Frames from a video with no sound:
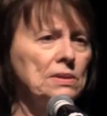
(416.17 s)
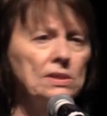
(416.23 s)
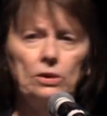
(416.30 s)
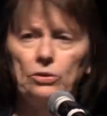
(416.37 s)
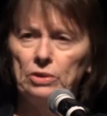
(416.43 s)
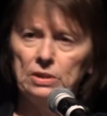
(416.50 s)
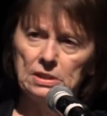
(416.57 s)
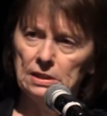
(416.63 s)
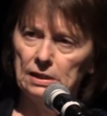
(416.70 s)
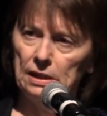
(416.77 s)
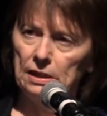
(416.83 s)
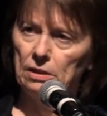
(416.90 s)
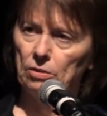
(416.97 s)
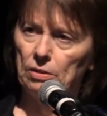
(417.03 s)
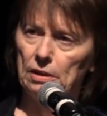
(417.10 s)

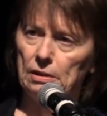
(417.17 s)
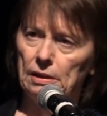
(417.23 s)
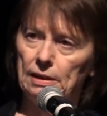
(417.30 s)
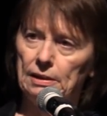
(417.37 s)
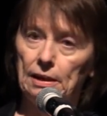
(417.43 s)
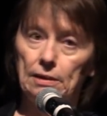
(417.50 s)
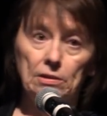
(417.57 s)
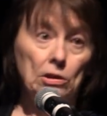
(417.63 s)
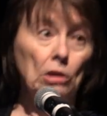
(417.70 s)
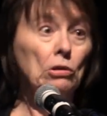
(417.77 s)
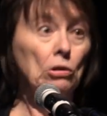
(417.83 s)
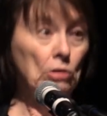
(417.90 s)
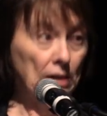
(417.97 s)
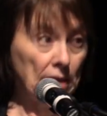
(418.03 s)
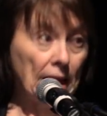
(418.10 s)
seriously. Okay? And,
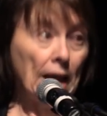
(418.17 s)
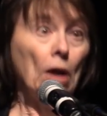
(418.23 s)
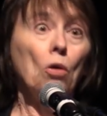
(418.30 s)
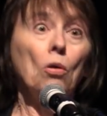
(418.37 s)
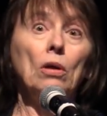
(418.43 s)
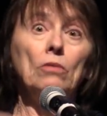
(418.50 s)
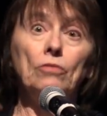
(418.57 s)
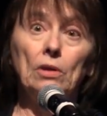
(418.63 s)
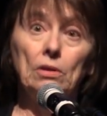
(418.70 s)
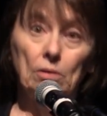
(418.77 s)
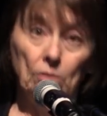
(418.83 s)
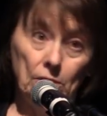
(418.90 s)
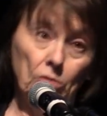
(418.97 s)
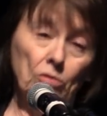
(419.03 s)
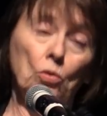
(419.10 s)
and now, you
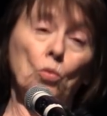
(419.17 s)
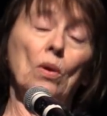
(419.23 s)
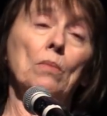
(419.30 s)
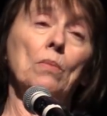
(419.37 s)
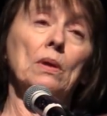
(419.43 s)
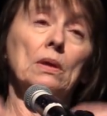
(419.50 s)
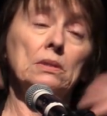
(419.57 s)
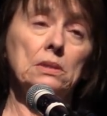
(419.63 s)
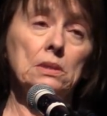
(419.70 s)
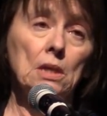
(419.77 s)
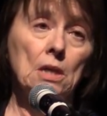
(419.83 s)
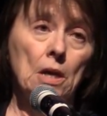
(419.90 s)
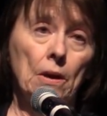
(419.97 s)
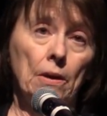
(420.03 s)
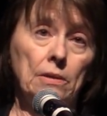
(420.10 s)
know, the web has
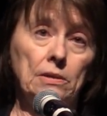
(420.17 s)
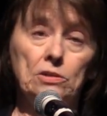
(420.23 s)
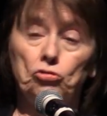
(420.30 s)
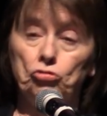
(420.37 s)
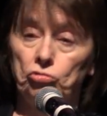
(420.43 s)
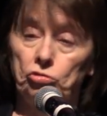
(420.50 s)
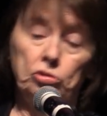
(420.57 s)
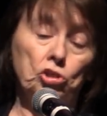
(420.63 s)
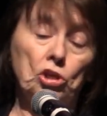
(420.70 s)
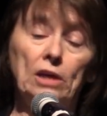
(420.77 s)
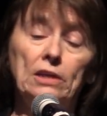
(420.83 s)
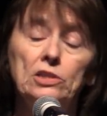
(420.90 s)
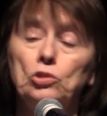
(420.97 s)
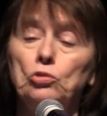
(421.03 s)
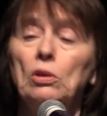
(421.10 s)
this
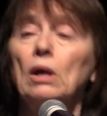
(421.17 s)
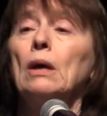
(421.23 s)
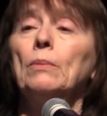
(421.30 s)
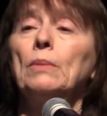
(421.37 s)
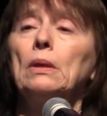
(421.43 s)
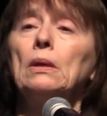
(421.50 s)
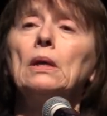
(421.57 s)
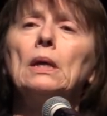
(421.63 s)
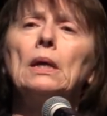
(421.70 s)
giant tsunami,